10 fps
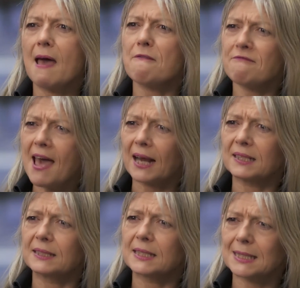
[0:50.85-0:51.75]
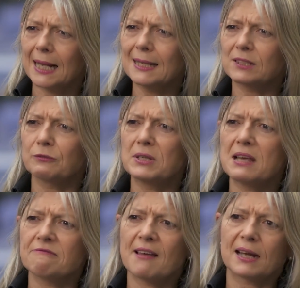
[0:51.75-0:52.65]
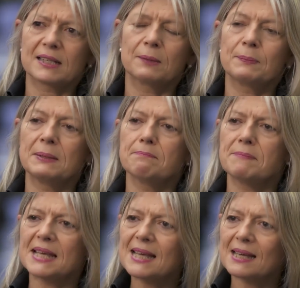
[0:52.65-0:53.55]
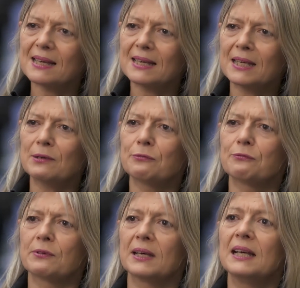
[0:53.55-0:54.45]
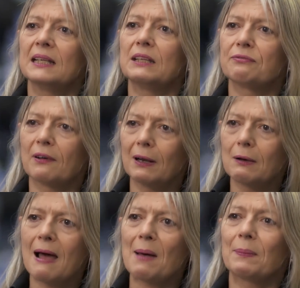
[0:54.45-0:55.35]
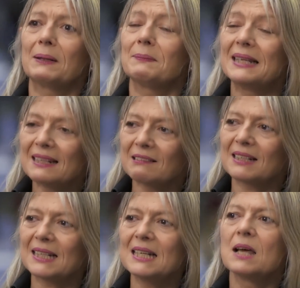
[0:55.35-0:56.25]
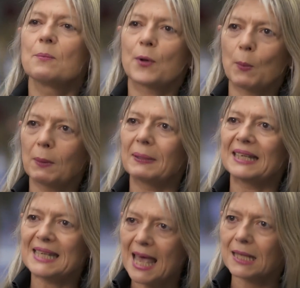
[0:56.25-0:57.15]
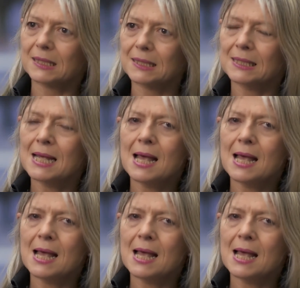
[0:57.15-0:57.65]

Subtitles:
effect, the size of the effect, had been bigger if the follow-up had been longer? Probably yes.